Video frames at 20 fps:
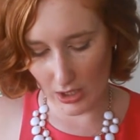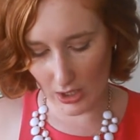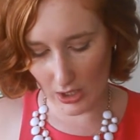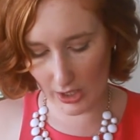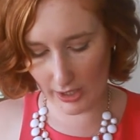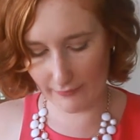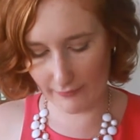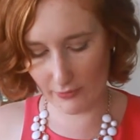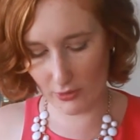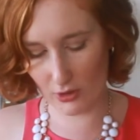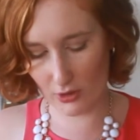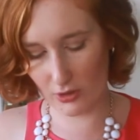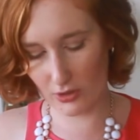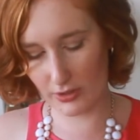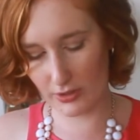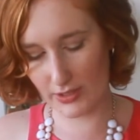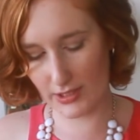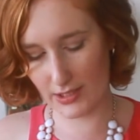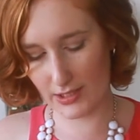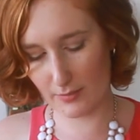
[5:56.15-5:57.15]
I've
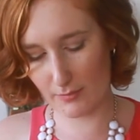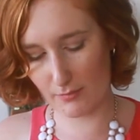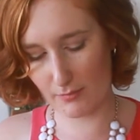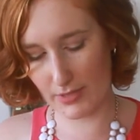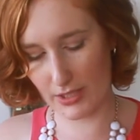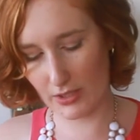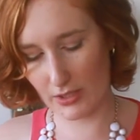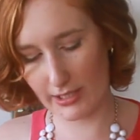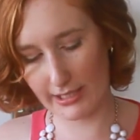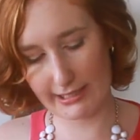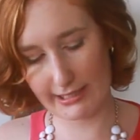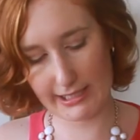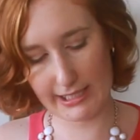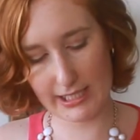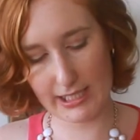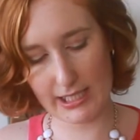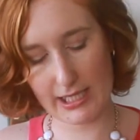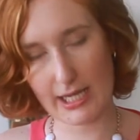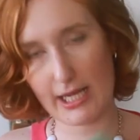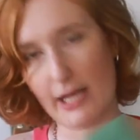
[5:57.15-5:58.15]
got
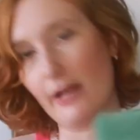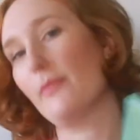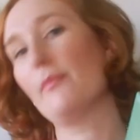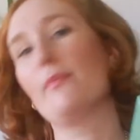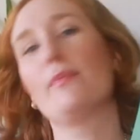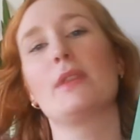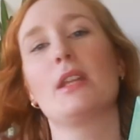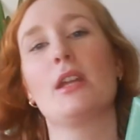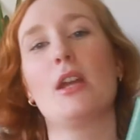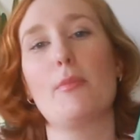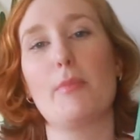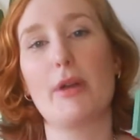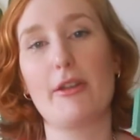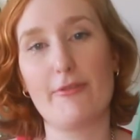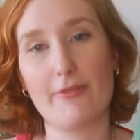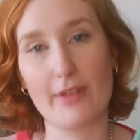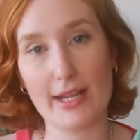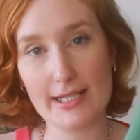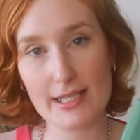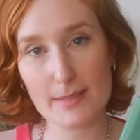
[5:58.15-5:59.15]
my my
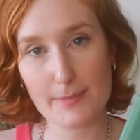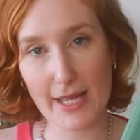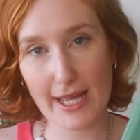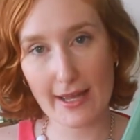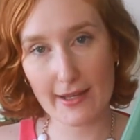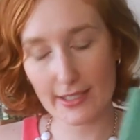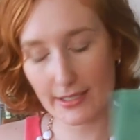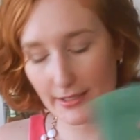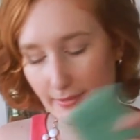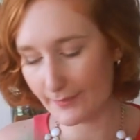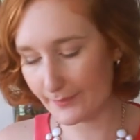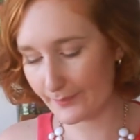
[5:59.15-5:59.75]
face powder,